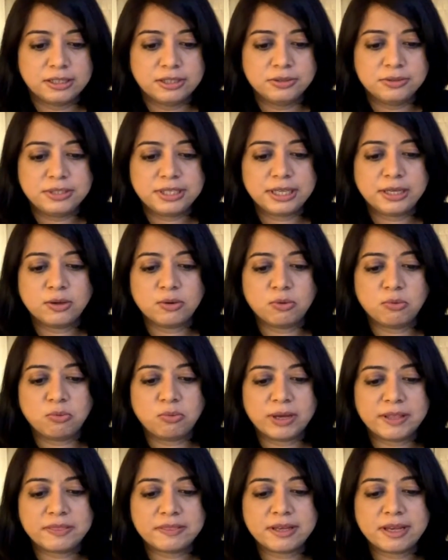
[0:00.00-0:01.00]

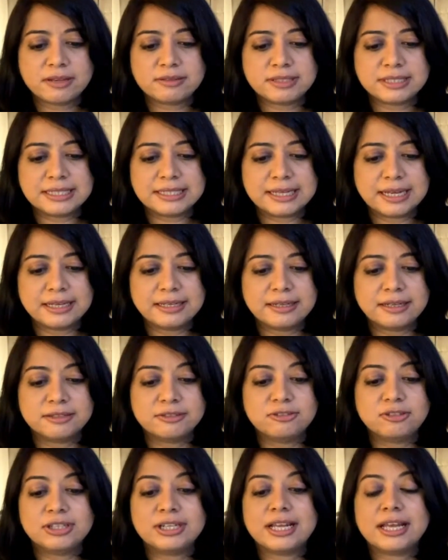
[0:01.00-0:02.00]
losing
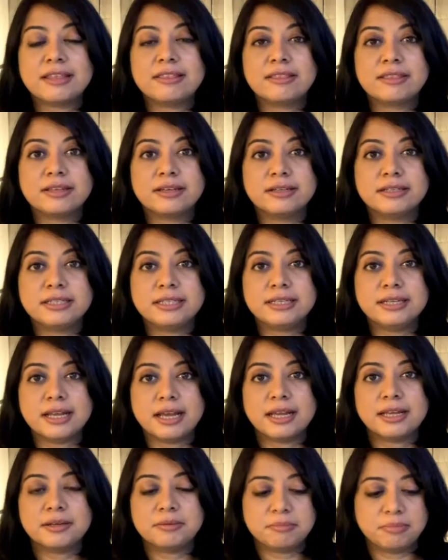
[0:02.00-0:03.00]

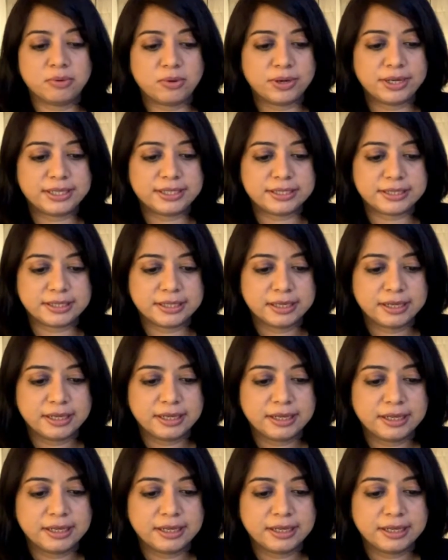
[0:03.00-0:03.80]
1,939 points.